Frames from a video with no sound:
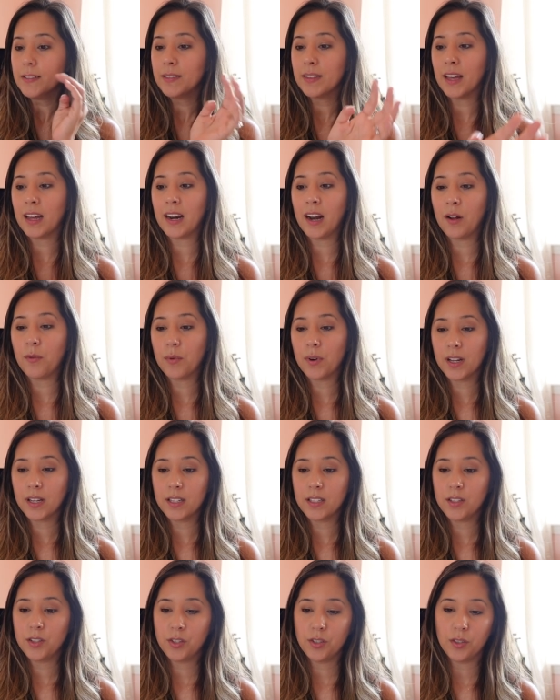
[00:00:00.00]
that I
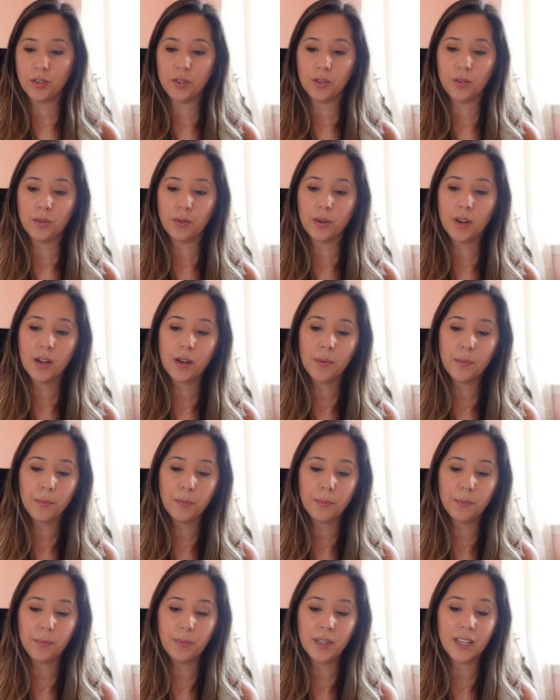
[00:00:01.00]
want to
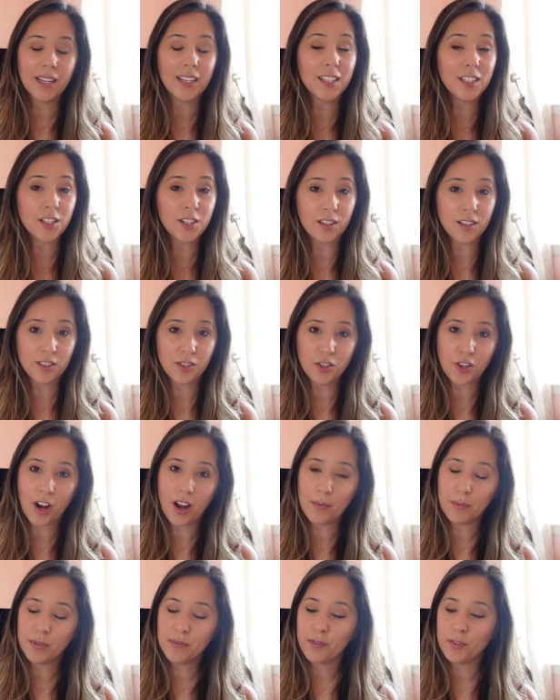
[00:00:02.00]
get into the
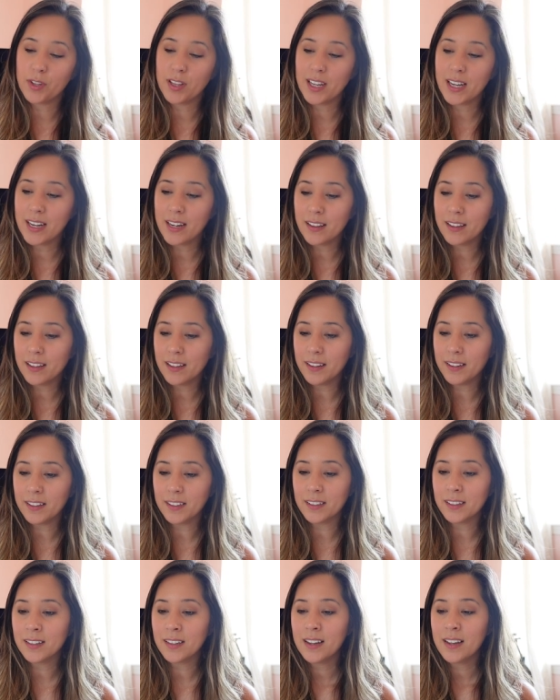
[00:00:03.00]
shop before the end of the
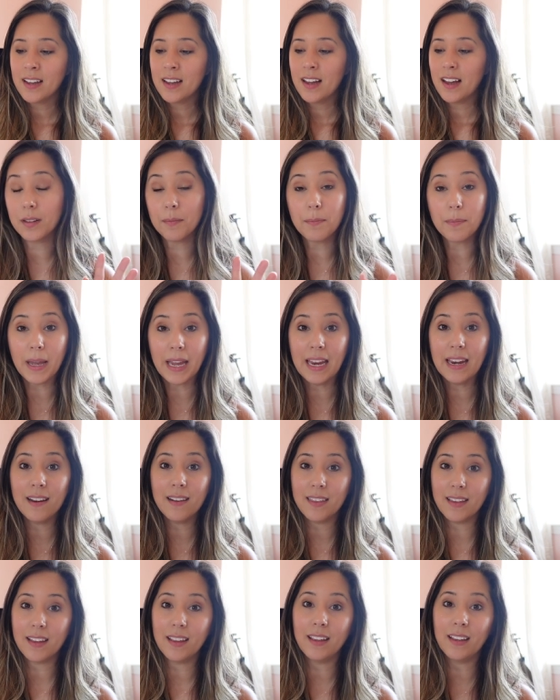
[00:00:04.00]
year. The main
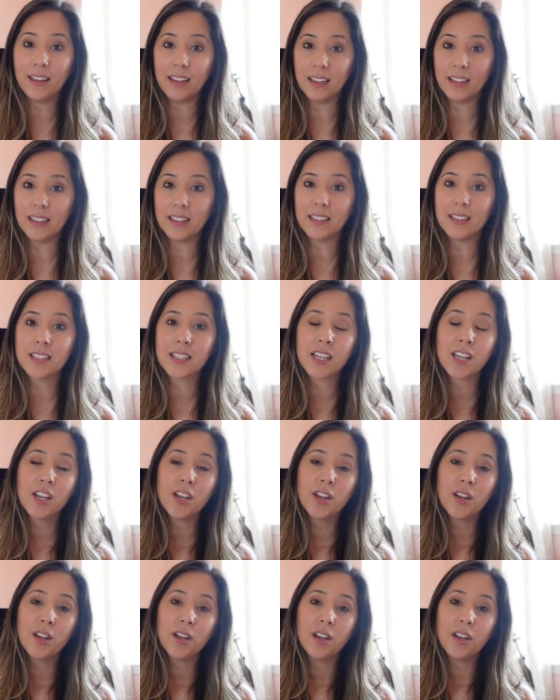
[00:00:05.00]
thing is
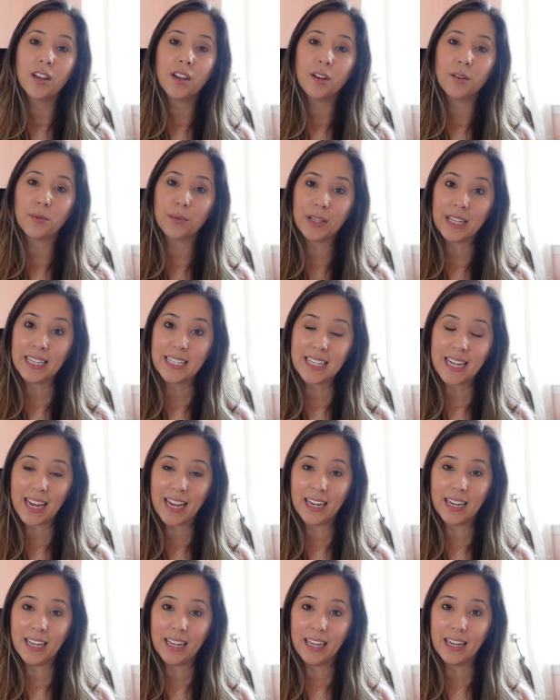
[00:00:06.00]

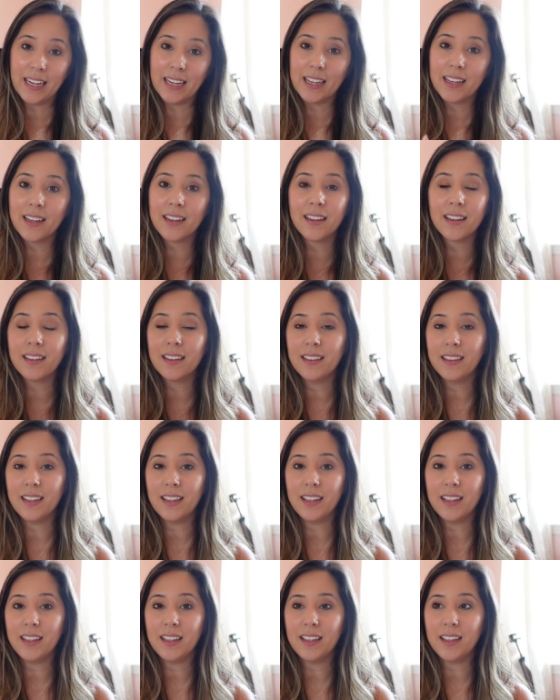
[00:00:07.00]
redating
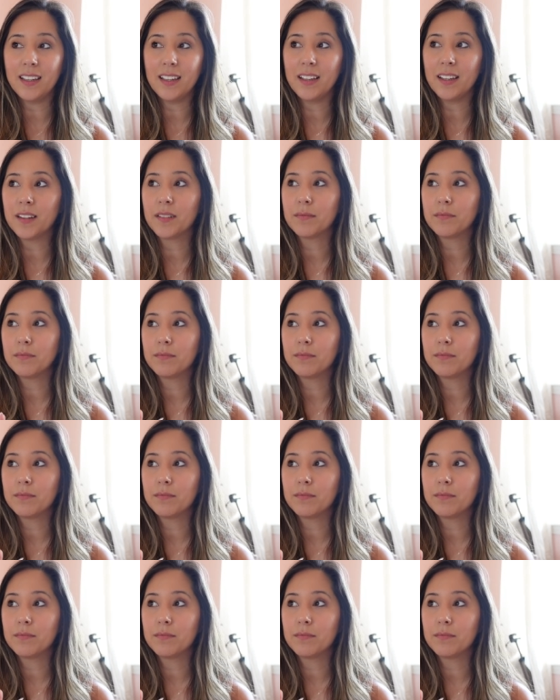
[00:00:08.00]
the